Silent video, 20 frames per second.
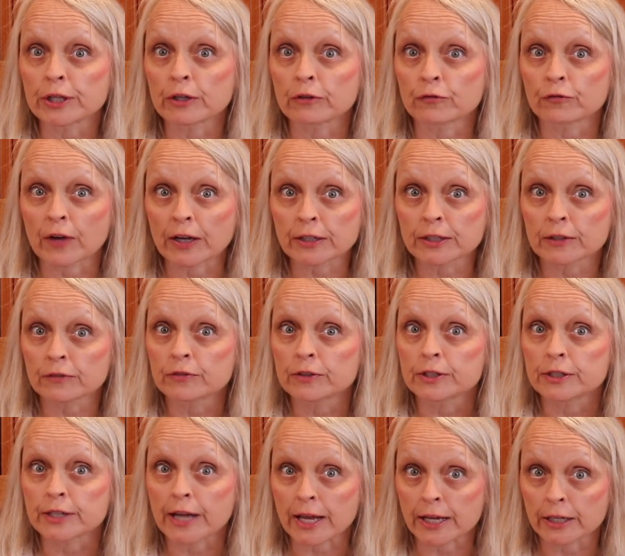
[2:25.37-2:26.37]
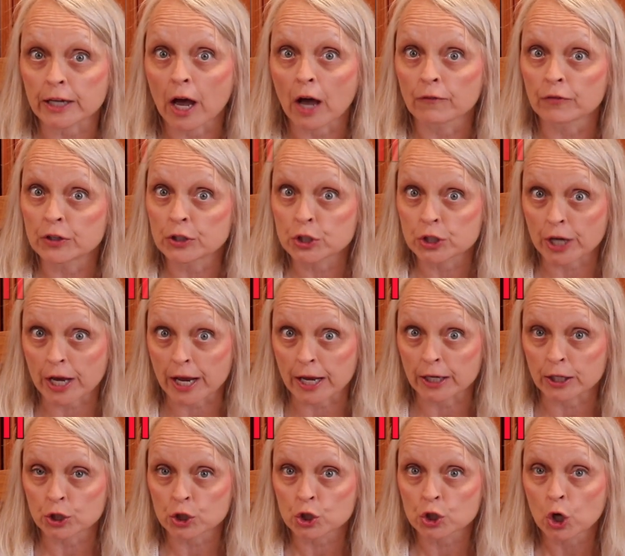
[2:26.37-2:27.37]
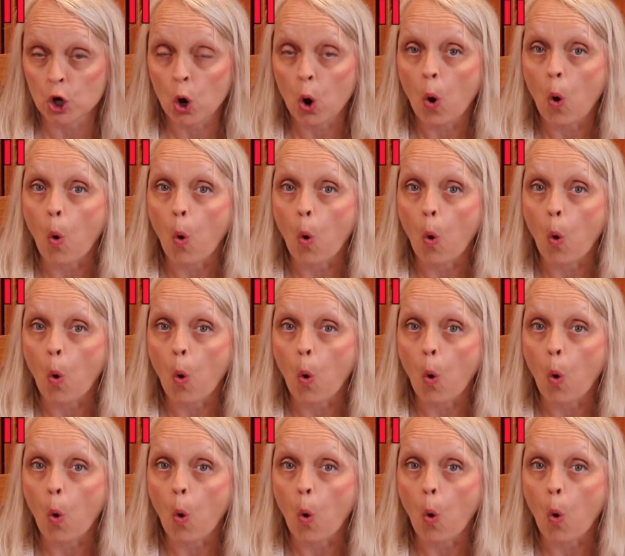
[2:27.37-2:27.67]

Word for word: the effective date of the change,